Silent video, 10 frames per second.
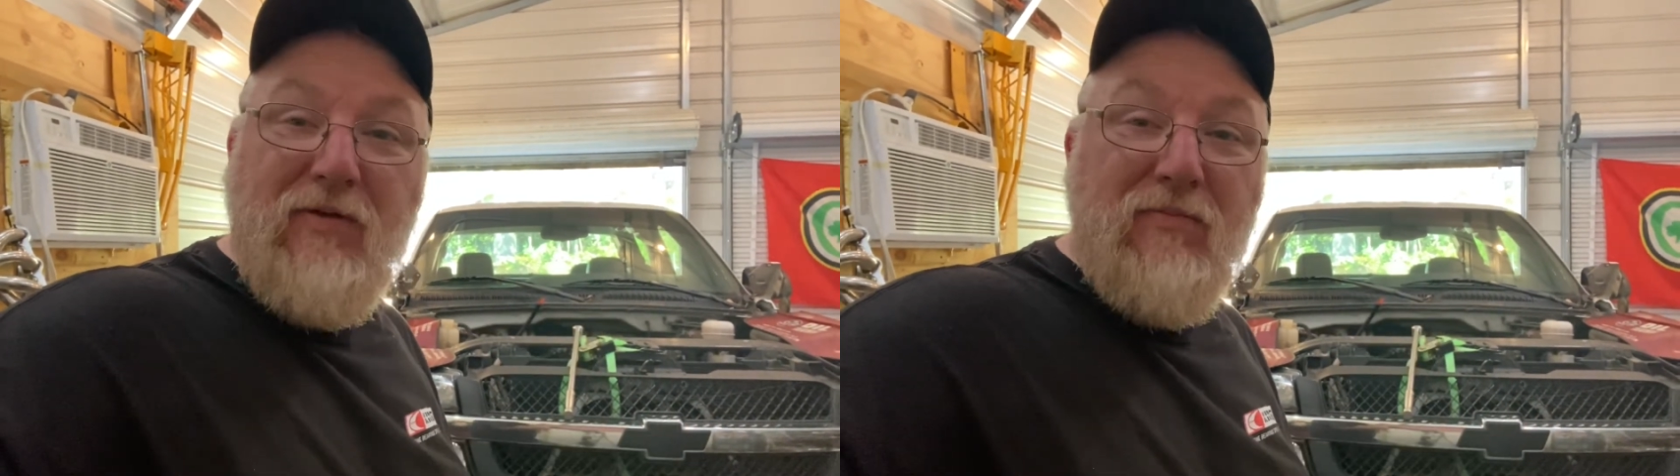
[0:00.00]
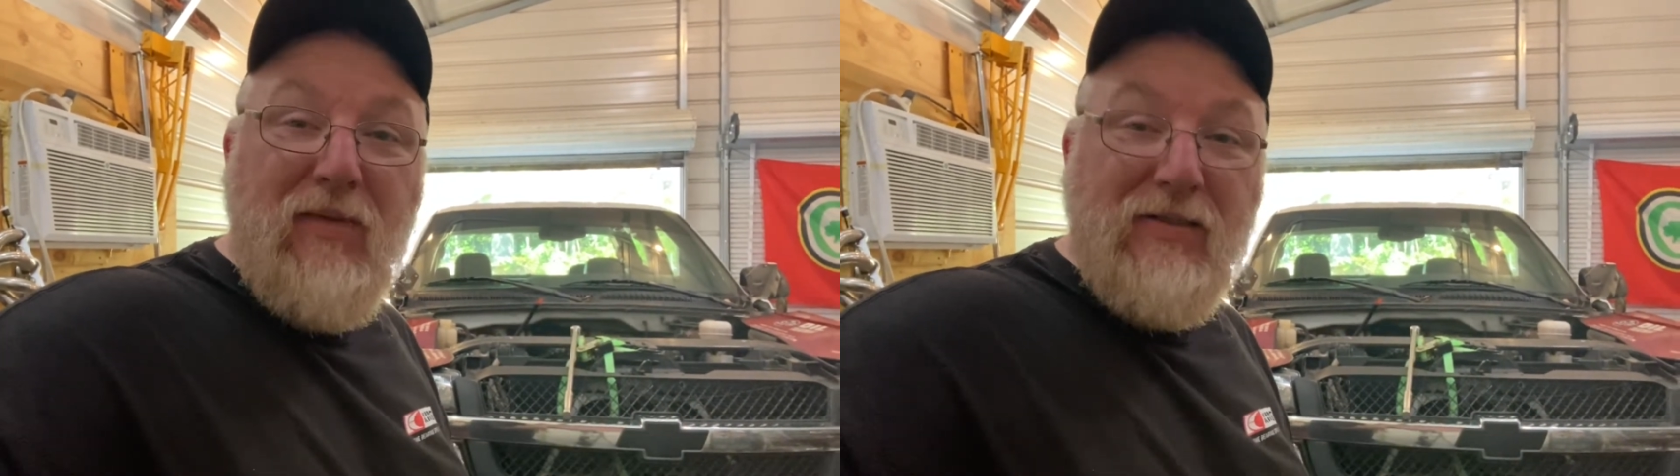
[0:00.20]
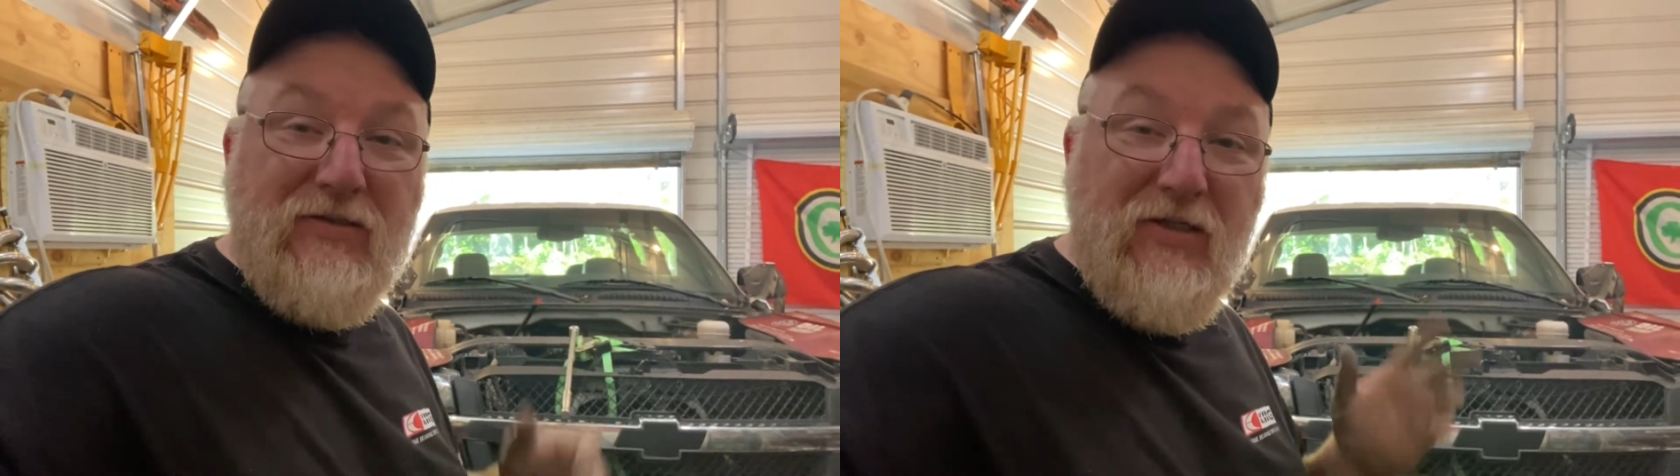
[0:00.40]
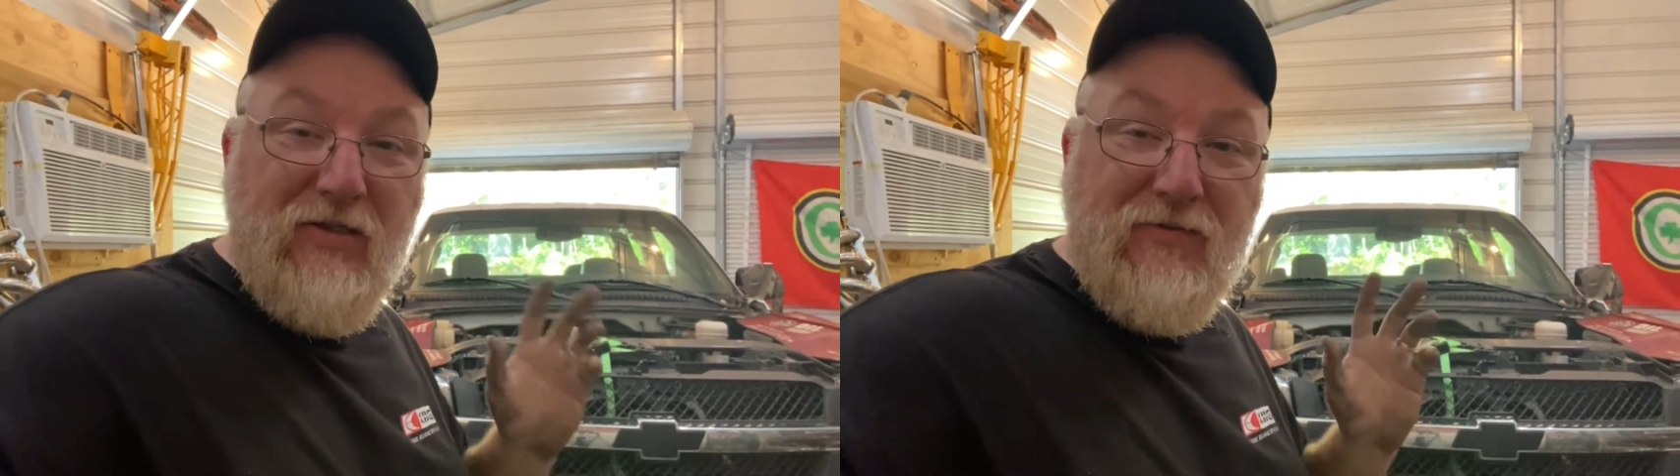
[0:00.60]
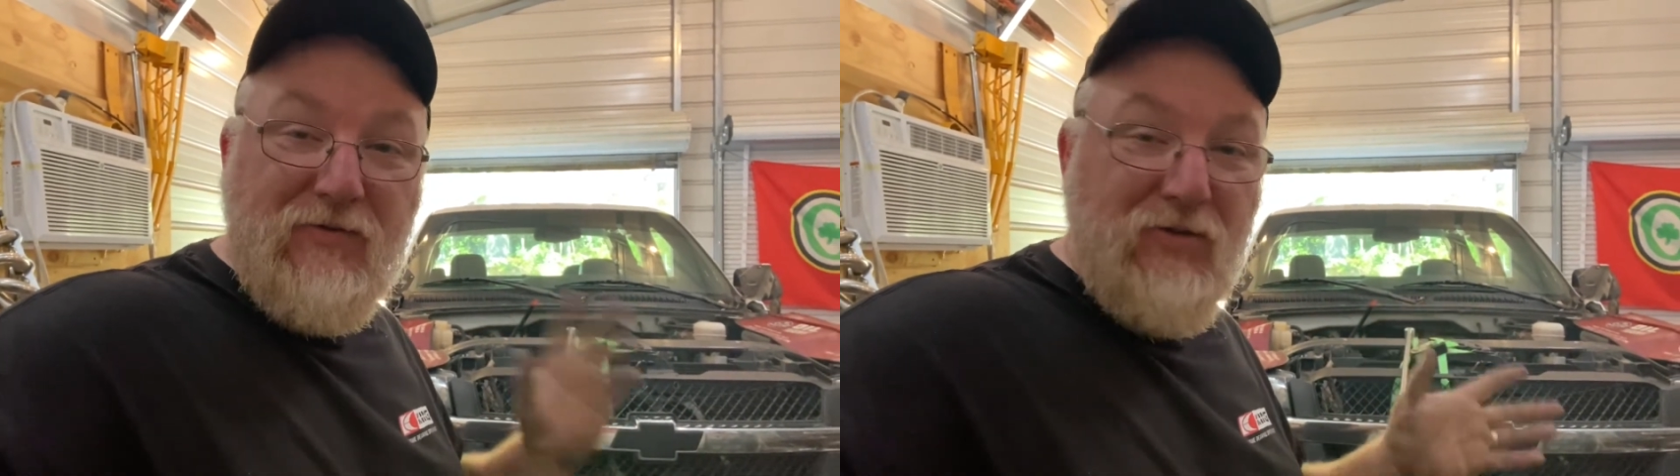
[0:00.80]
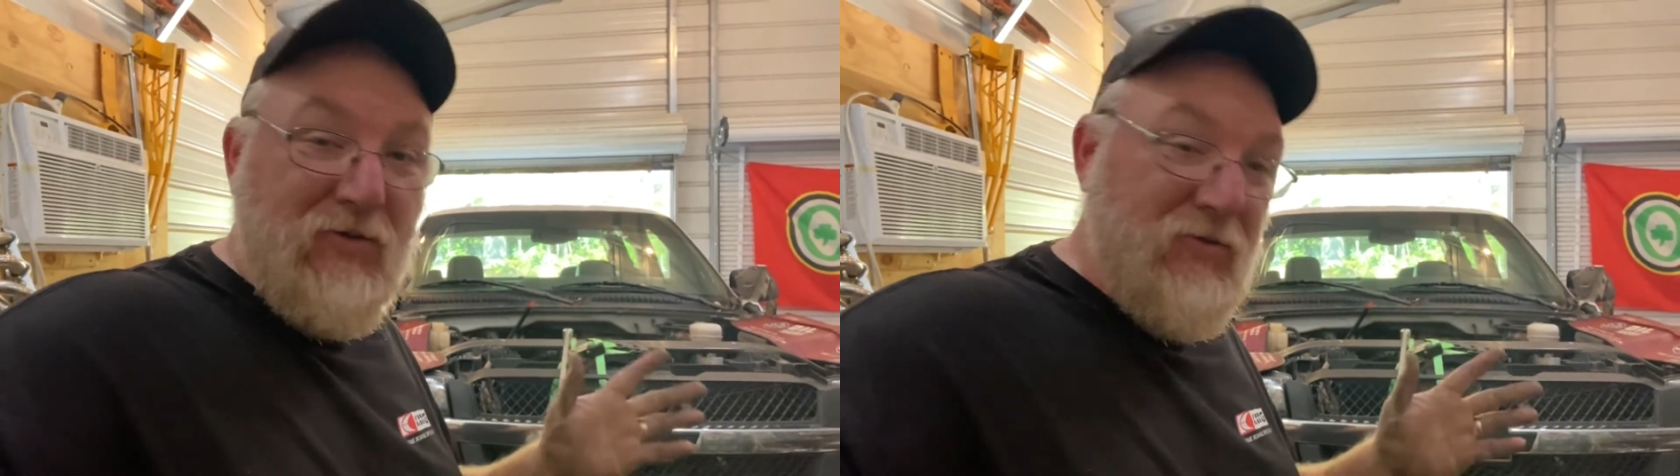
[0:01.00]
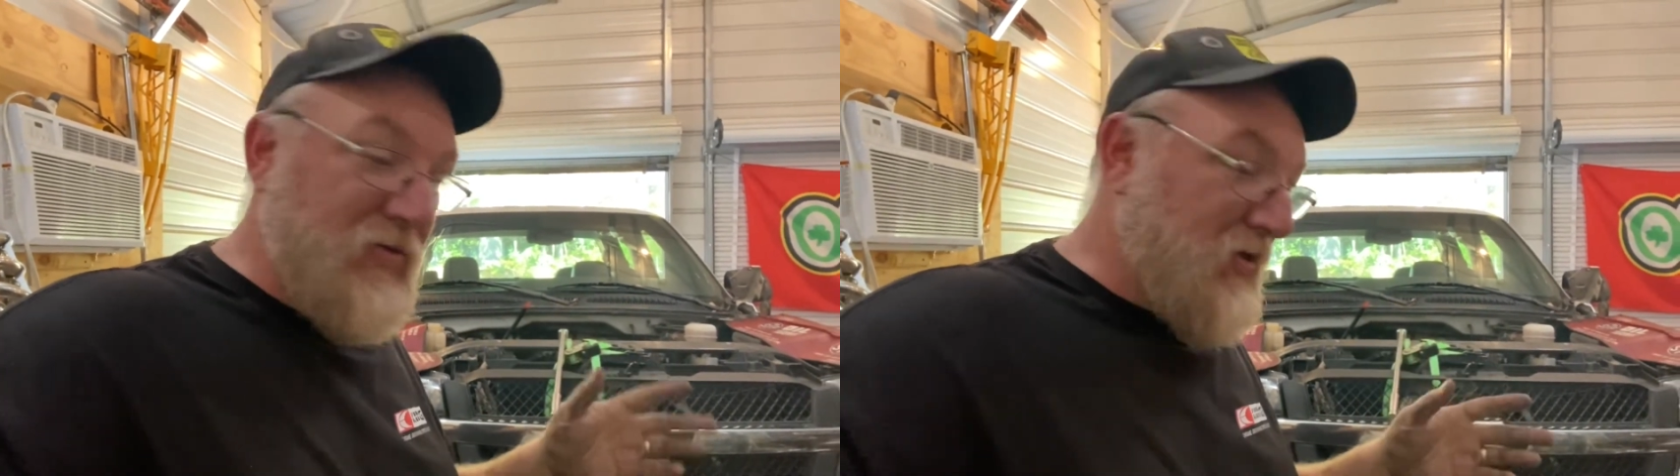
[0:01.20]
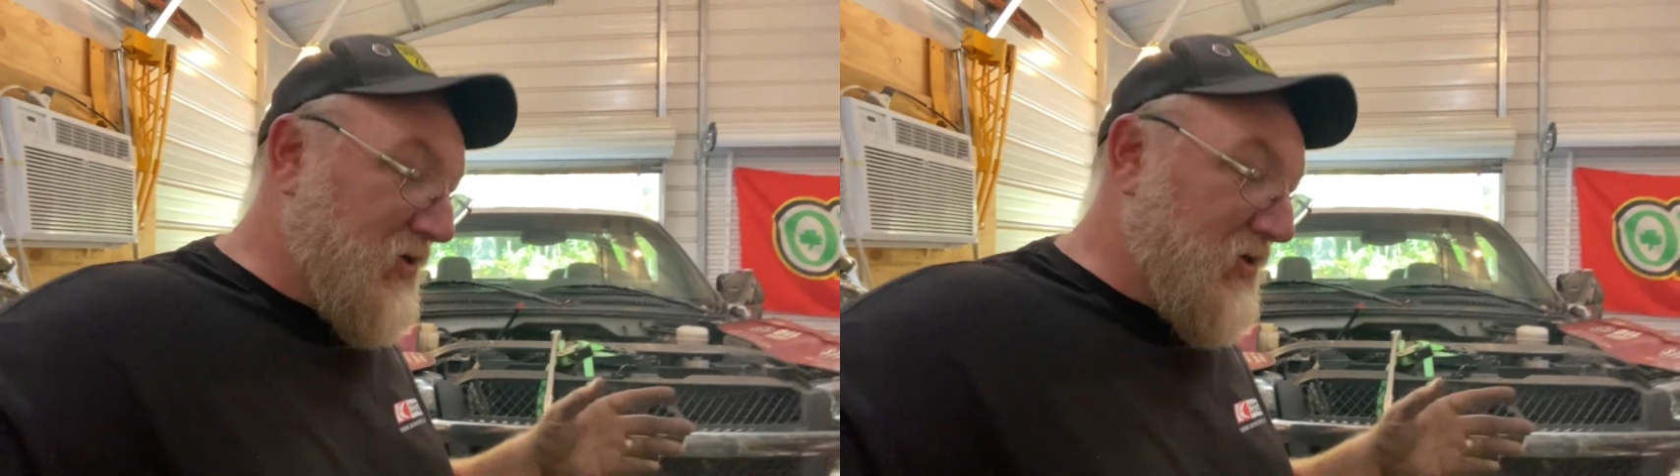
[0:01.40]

it myself to